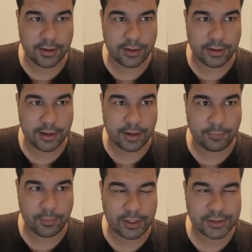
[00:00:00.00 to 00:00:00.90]
and then I
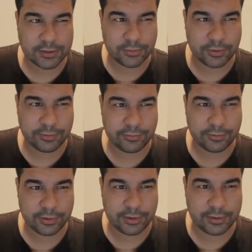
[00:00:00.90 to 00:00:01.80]
placed the order
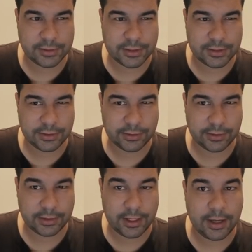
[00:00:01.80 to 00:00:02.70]
for the
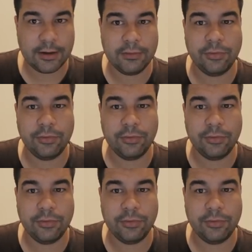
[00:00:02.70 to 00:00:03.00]
GTR at the end of